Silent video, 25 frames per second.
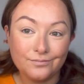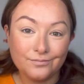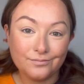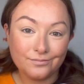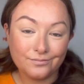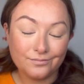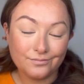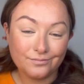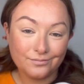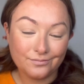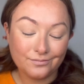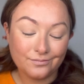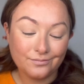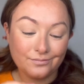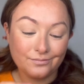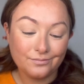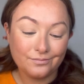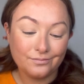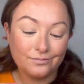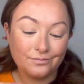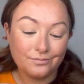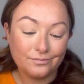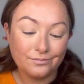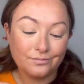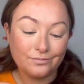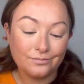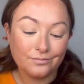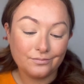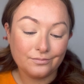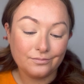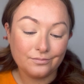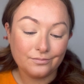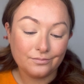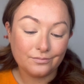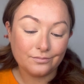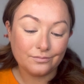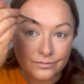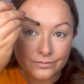excess powder onto a
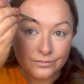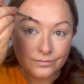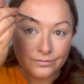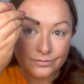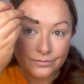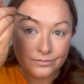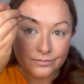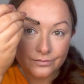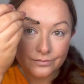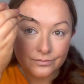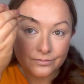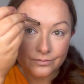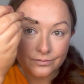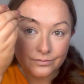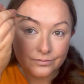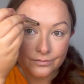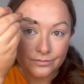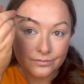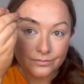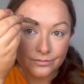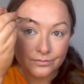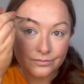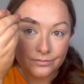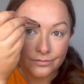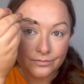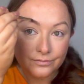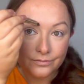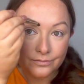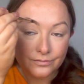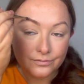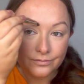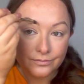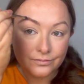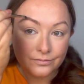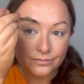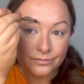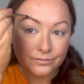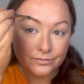cotton pad and then
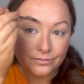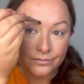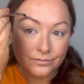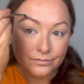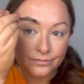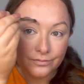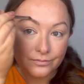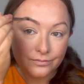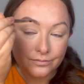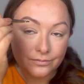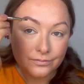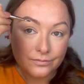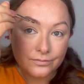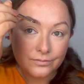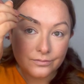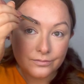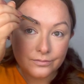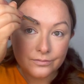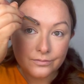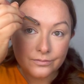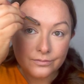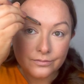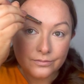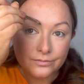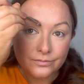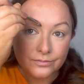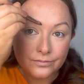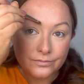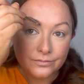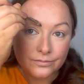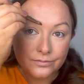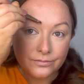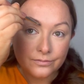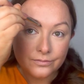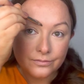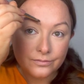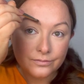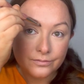brush the excess through the
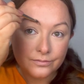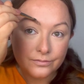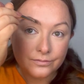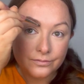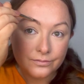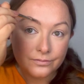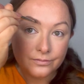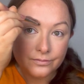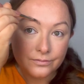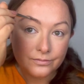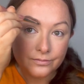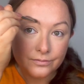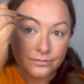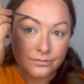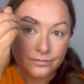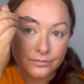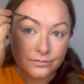start of the brow.